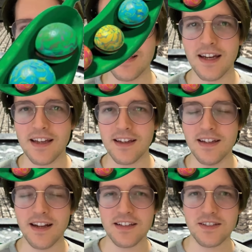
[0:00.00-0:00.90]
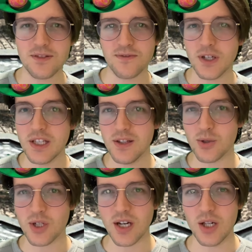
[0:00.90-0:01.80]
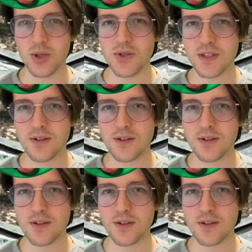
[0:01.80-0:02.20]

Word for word: like it has these funky little colors